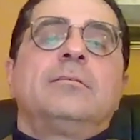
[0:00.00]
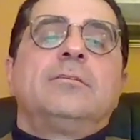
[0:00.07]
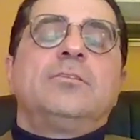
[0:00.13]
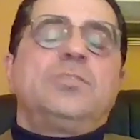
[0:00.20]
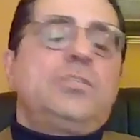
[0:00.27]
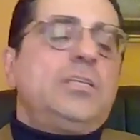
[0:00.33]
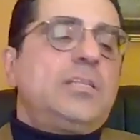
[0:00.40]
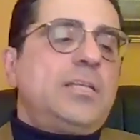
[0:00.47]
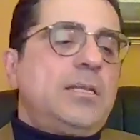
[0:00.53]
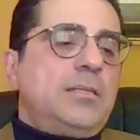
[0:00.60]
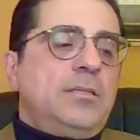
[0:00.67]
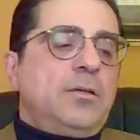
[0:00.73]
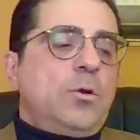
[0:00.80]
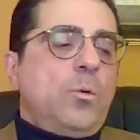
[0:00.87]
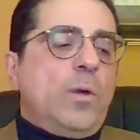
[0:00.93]
See that in
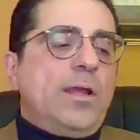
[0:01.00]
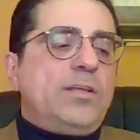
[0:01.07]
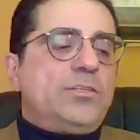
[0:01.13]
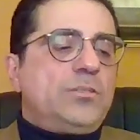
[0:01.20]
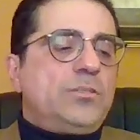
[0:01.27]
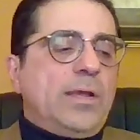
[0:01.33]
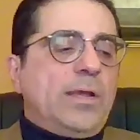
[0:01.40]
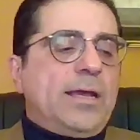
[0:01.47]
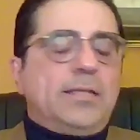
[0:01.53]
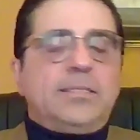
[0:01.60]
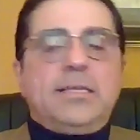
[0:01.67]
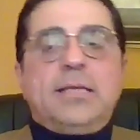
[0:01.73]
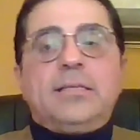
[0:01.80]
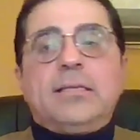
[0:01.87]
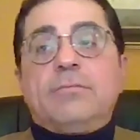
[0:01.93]
the equation? We kind of
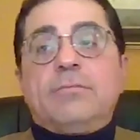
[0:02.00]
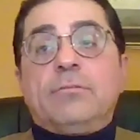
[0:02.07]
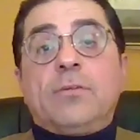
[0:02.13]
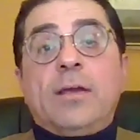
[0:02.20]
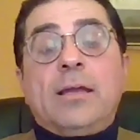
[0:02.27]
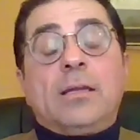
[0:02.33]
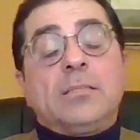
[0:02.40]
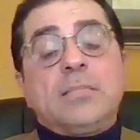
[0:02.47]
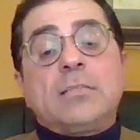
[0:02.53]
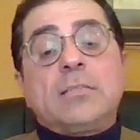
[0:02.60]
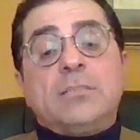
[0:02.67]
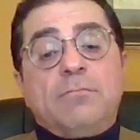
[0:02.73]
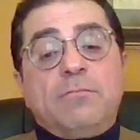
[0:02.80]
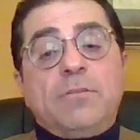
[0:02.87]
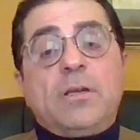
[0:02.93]
take that for granted. It's
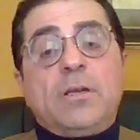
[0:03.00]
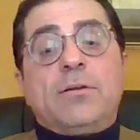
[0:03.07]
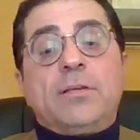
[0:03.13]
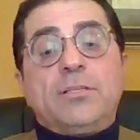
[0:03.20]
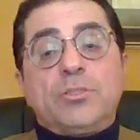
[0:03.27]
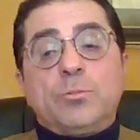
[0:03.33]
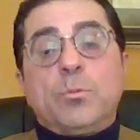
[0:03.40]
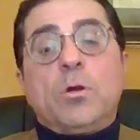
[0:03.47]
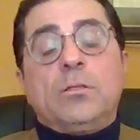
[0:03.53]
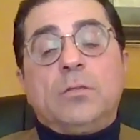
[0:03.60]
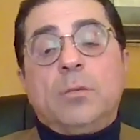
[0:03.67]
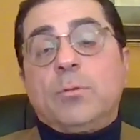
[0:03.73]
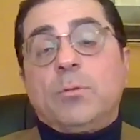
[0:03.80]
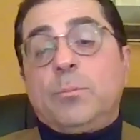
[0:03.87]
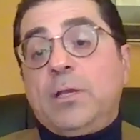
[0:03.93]
actually a very small
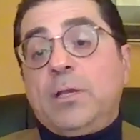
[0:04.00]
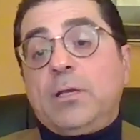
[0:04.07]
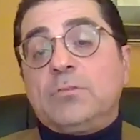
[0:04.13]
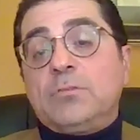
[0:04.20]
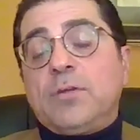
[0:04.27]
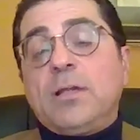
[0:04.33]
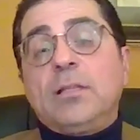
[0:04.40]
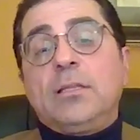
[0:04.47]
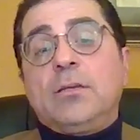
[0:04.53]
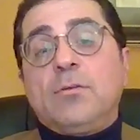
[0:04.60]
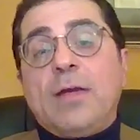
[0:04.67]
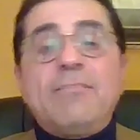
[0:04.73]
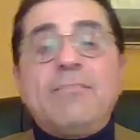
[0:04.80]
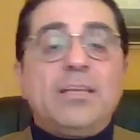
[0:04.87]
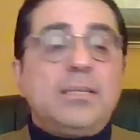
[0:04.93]
number because, frankly,
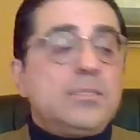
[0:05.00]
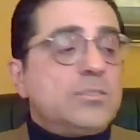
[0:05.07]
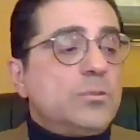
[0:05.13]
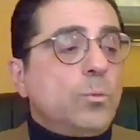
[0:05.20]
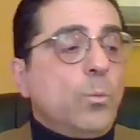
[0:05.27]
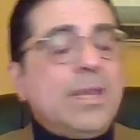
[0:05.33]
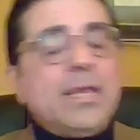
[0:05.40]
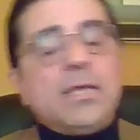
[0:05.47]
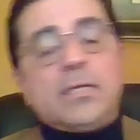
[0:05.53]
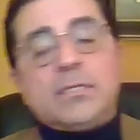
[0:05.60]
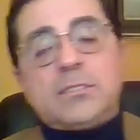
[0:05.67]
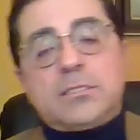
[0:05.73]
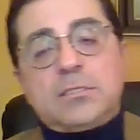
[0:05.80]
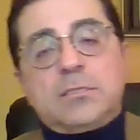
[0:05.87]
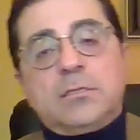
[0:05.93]
gravity is the
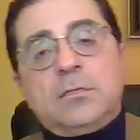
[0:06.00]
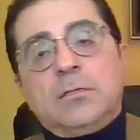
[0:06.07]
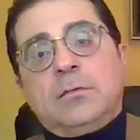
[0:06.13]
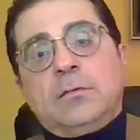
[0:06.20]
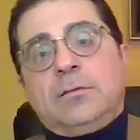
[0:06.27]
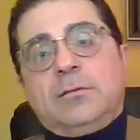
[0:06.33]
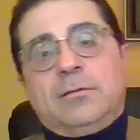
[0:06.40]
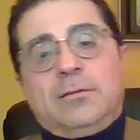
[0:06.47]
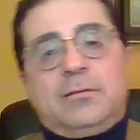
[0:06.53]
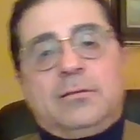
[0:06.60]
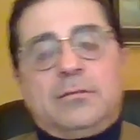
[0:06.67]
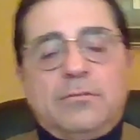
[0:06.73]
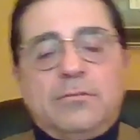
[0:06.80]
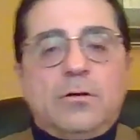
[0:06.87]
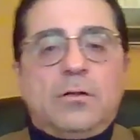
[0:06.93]
weakest
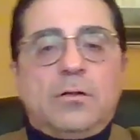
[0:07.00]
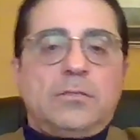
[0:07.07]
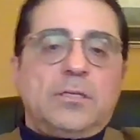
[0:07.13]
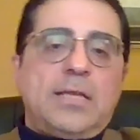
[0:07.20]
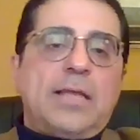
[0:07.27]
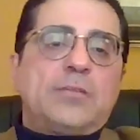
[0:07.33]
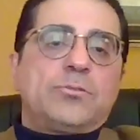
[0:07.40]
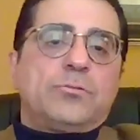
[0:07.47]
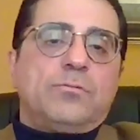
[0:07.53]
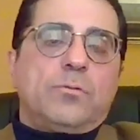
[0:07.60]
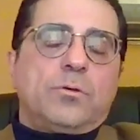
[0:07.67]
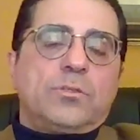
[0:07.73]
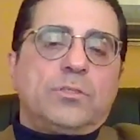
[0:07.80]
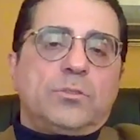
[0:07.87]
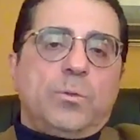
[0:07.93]
of all the natural
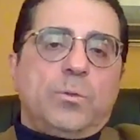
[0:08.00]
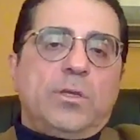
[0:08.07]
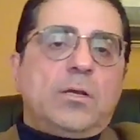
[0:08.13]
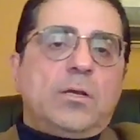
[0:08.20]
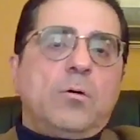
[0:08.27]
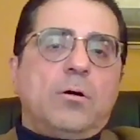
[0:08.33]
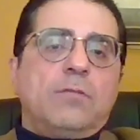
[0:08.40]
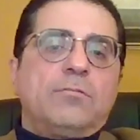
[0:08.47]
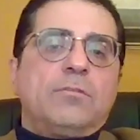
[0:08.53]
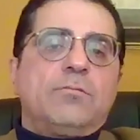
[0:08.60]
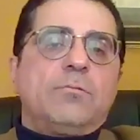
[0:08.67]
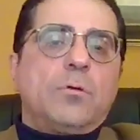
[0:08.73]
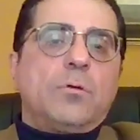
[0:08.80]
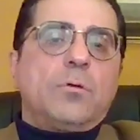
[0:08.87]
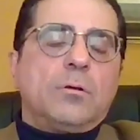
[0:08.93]
forces we know of, the
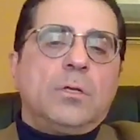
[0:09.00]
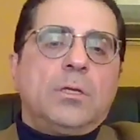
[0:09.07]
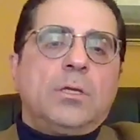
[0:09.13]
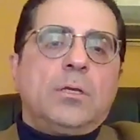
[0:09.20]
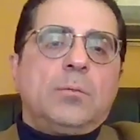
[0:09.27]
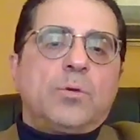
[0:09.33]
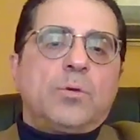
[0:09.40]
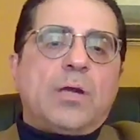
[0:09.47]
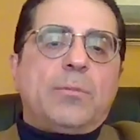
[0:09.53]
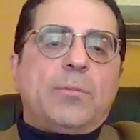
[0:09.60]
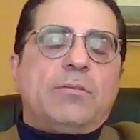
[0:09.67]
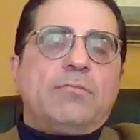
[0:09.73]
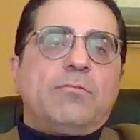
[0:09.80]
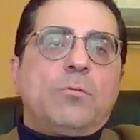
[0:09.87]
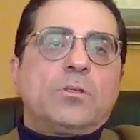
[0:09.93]
four
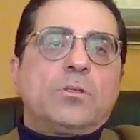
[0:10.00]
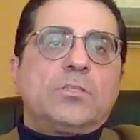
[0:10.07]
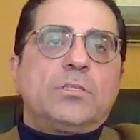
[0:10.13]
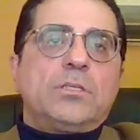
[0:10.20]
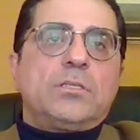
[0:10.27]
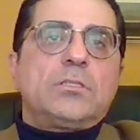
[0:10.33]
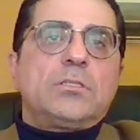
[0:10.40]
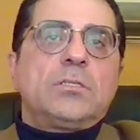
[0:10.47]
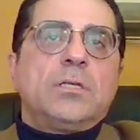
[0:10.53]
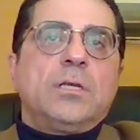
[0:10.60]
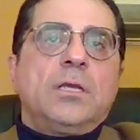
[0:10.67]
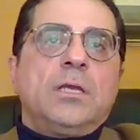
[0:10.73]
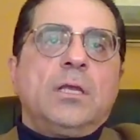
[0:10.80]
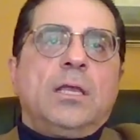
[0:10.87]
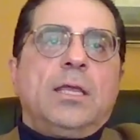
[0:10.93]
primary forces.
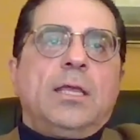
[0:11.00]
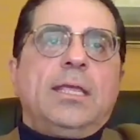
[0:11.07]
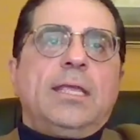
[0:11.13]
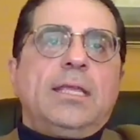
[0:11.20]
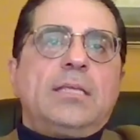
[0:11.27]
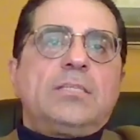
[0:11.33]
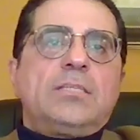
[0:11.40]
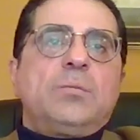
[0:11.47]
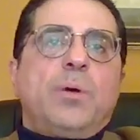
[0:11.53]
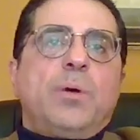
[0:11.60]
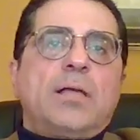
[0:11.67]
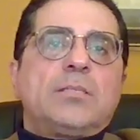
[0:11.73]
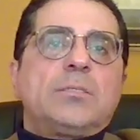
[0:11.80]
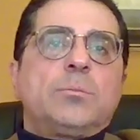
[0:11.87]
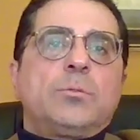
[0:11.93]
Is it
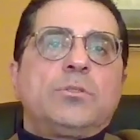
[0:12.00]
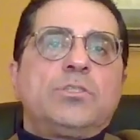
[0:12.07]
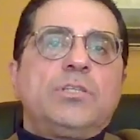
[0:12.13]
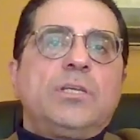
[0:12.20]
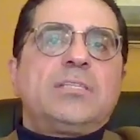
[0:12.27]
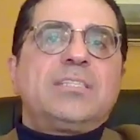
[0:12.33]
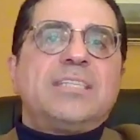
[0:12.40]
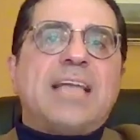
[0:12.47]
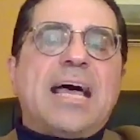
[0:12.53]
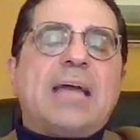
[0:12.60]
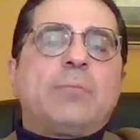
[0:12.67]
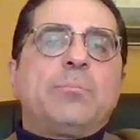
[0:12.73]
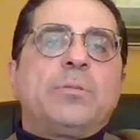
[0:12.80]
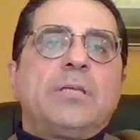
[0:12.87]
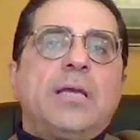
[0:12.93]
possible G has
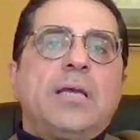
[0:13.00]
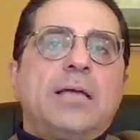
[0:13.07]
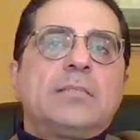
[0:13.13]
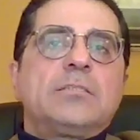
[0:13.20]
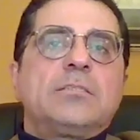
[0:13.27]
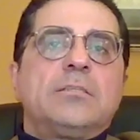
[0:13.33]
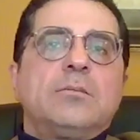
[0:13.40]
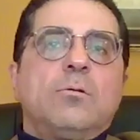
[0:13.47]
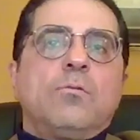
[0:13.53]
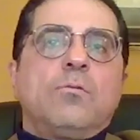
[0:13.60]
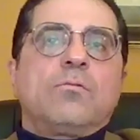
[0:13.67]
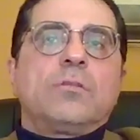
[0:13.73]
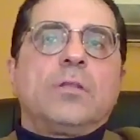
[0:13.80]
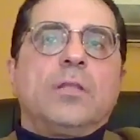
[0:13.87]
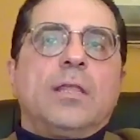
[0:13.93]
not been constant
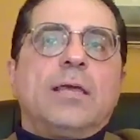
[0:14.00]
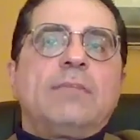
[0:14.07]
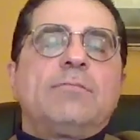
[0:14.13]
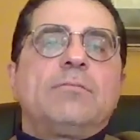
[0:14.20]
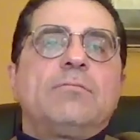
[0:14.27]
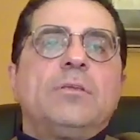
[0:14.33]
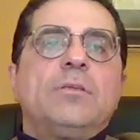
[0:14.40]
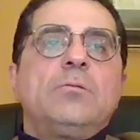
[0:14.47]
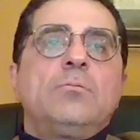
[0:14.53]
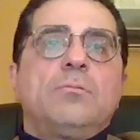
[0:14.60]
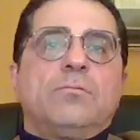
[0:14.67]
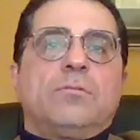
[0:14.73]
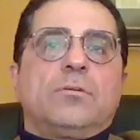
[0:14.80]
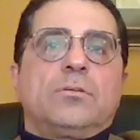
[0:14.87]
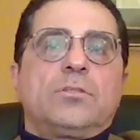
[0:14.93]
over the life of the
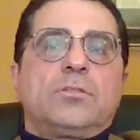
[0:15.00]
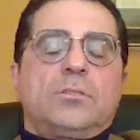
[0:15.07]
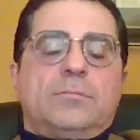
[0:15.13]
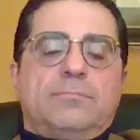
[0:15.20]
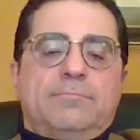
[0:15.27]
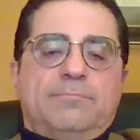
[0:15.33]
universe?